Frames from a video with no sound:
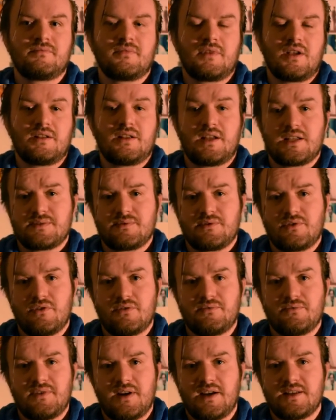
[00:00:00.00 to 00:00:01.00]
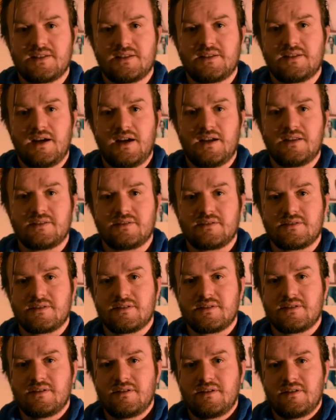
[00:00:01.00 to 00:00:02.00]
and ask for their advice and
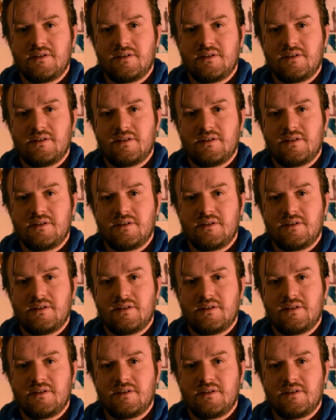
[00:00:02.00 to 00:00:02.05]
guidance.